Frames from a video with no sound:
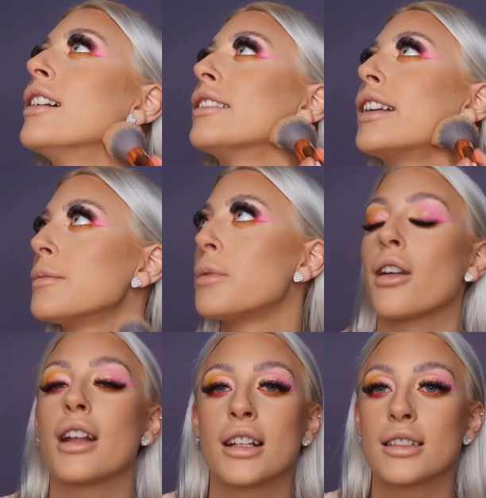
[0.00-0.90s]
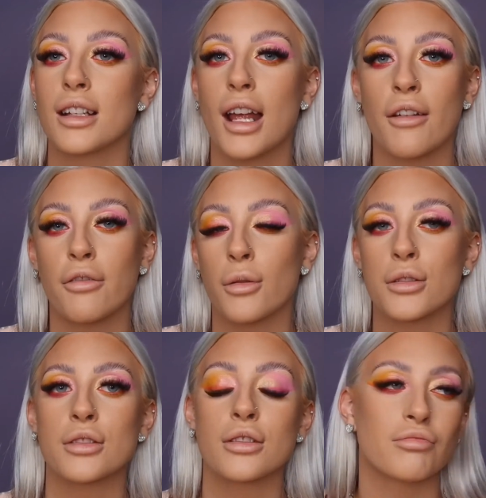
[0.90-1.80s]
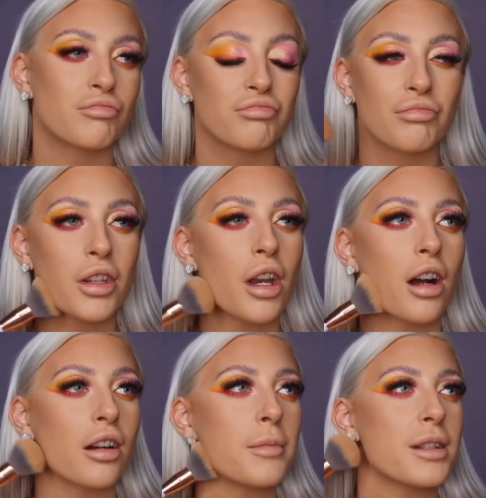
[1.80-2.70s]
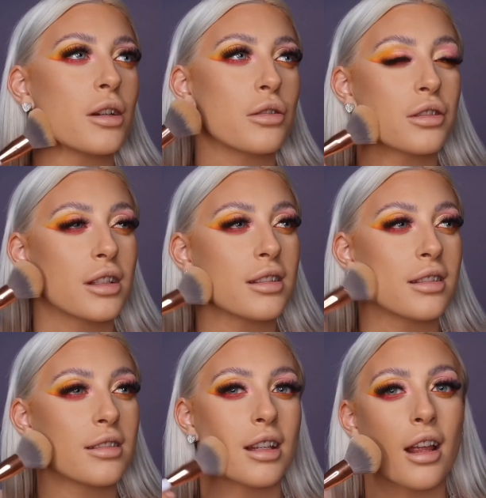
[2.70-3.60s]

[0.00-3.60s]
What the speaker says: let's be honest, everyone's not going to be social distancing,